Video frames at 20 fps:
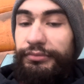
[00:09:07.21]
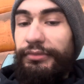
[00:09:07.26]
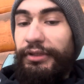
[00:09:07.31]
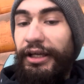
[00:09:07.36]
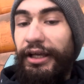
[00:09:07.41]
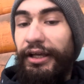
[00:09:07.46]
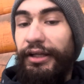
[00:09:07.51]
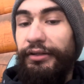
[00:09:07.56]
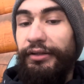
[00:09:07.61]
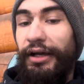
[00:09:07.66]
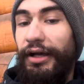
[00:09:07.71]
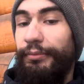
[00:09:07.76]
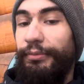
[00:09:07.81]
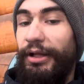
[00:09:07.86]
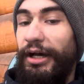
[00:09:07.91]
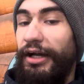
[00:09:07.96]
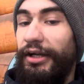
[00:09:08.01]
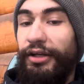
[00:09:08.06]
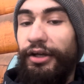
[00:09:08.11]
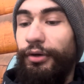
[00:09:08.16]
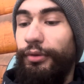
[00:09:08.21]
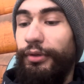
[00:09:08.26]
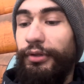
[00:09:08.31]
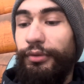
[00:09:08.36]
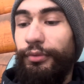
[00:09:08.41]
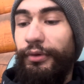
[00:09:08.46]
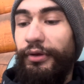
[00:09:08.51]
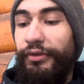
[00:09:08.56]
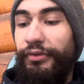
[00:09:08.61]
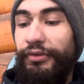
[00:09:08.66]
And I'm not going
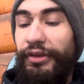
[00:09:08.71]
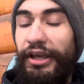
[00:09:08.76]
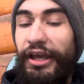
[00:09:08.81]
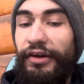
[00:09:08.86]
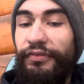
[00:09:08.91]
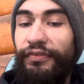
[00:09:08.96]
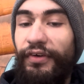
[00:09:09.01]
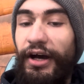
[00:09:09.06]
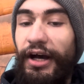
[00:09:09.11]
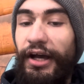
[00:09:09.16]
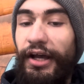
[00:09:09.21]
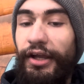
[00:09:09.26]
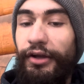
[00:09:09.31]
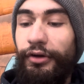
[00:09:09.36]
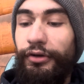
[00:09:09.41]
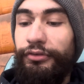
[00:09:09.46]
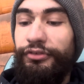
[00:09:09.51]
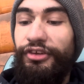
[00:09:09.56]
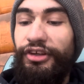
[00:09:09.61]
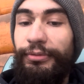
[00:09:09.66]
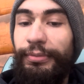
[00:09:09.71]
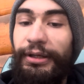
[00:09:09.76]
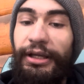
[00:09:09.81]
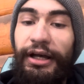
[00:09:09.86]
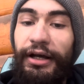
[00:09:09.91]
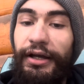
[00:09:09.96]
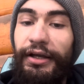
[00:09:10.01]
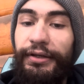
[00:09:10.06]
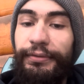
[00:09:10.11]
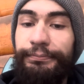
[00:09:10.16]
with EFI or
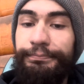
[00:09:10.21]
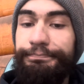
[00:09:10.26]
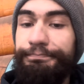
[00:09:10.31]
TBI.